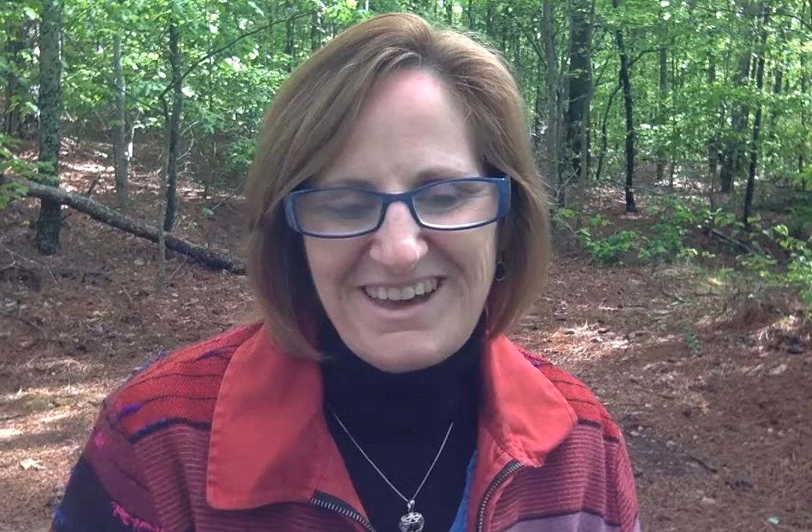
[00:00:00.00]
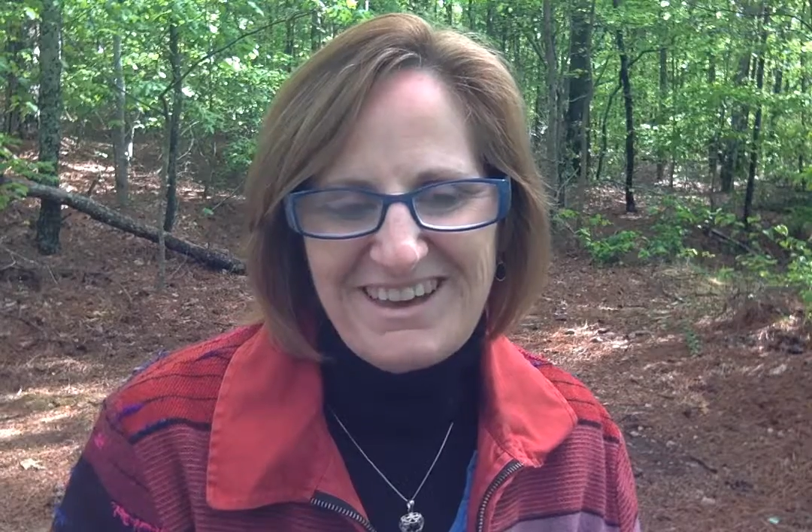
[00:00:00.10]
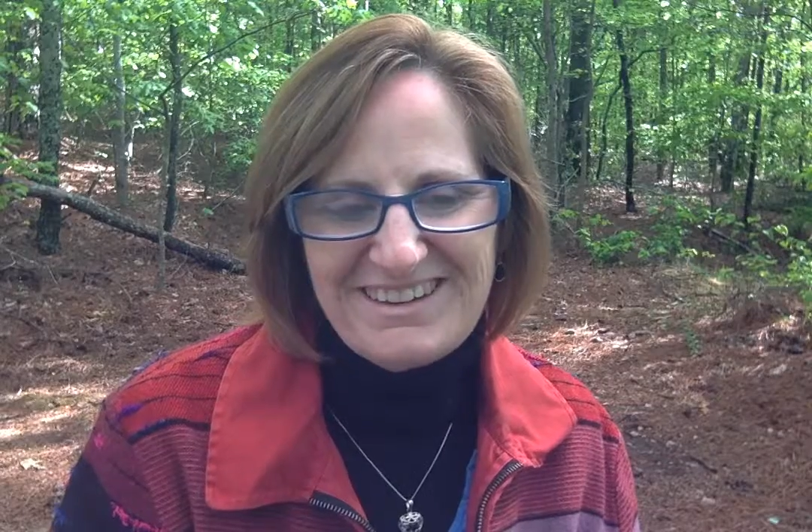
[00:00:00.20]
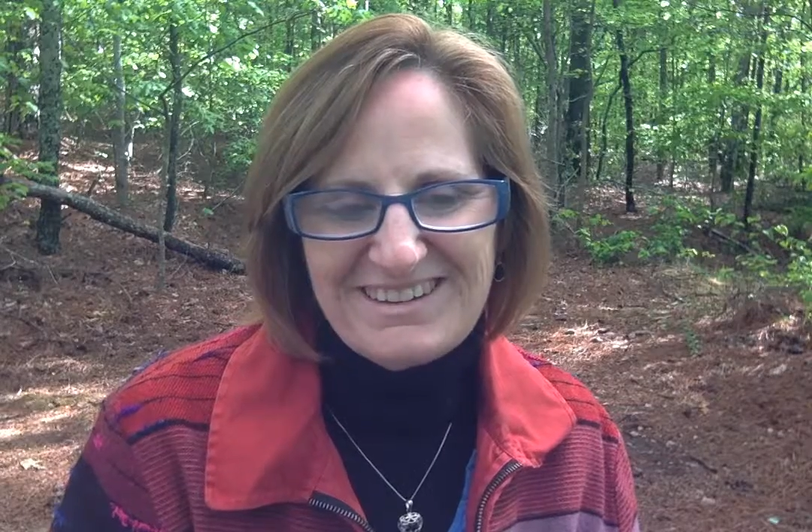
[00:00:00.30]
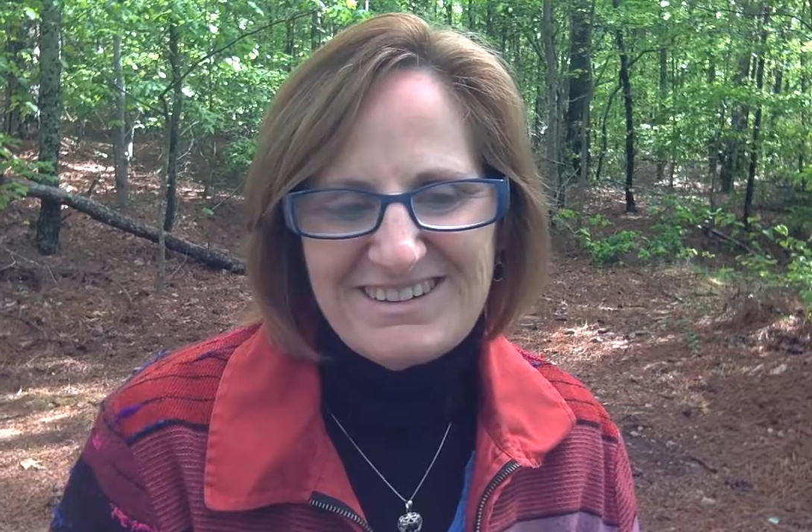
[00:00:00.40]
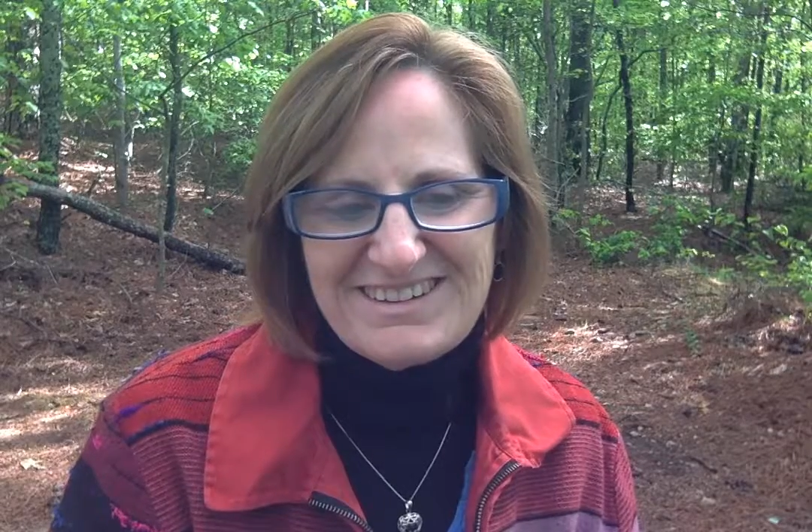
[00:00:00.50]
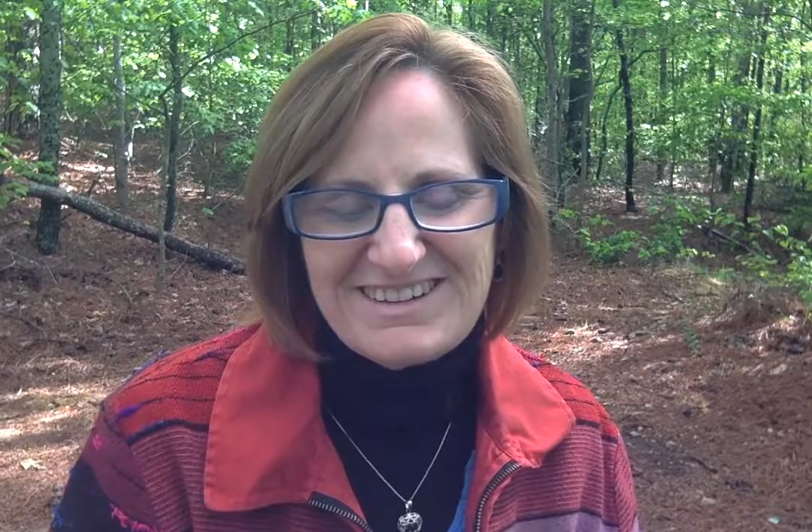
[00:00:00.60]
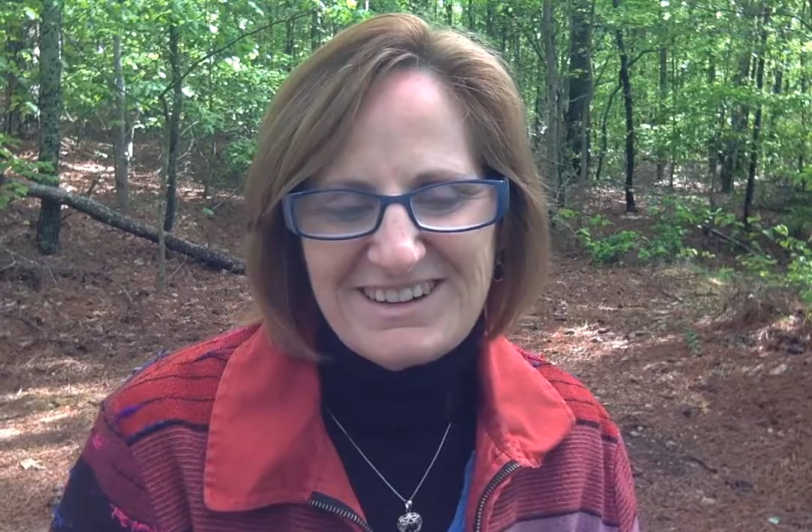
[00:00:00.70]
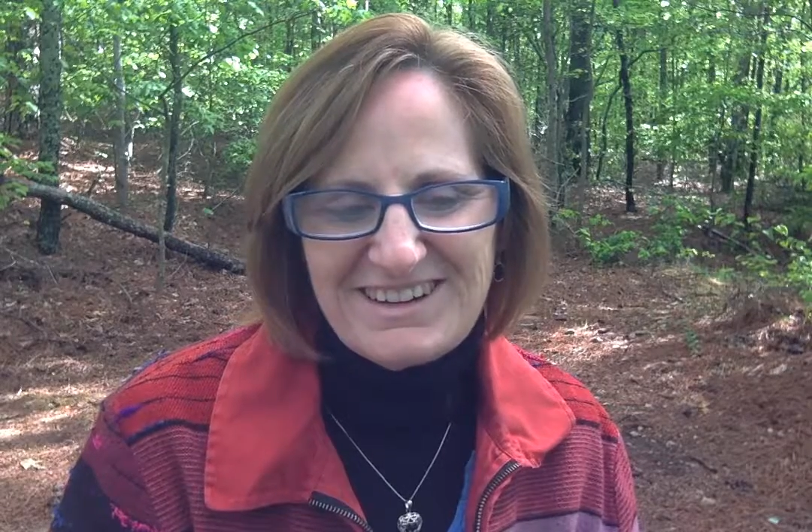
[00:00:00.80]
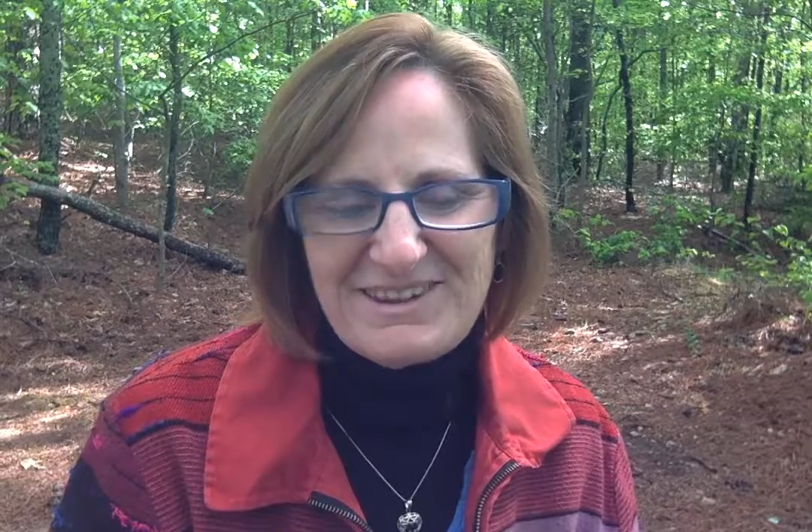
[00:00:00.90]
And
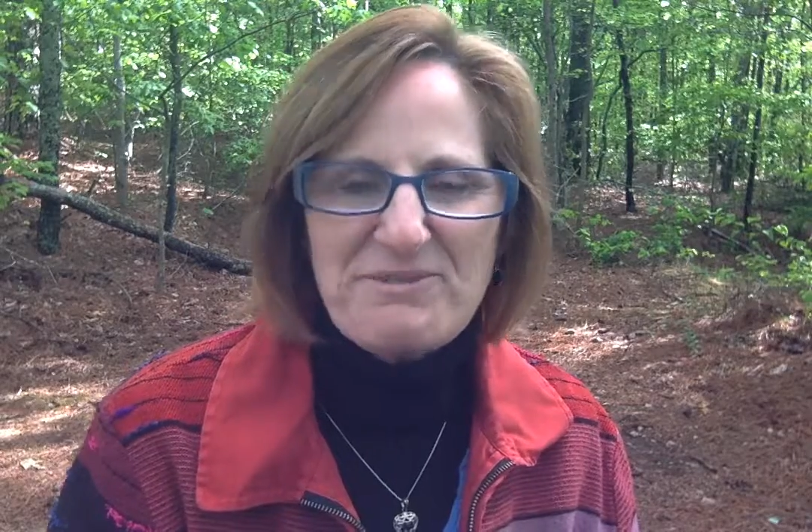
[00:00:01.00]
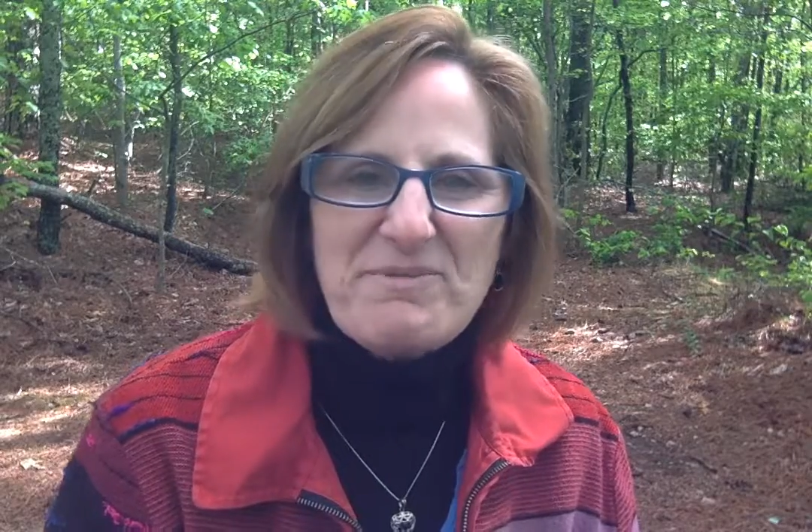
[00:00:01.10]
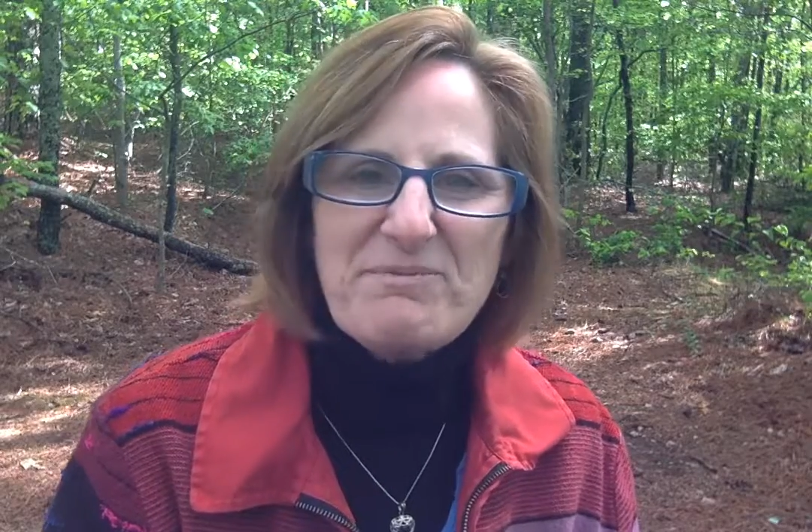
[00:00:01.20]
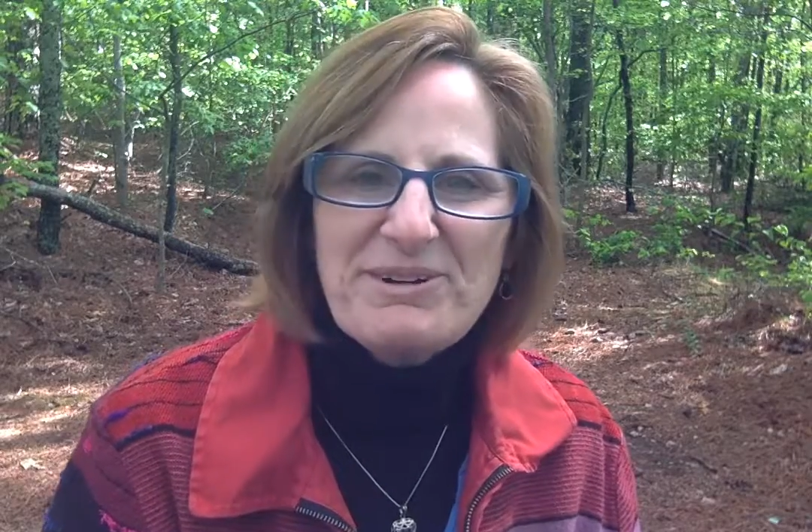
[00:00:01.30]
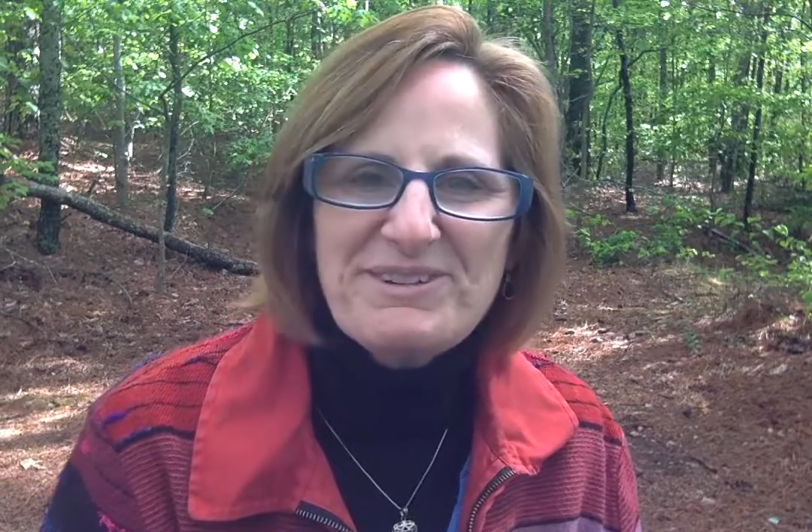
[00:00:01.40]
I remember,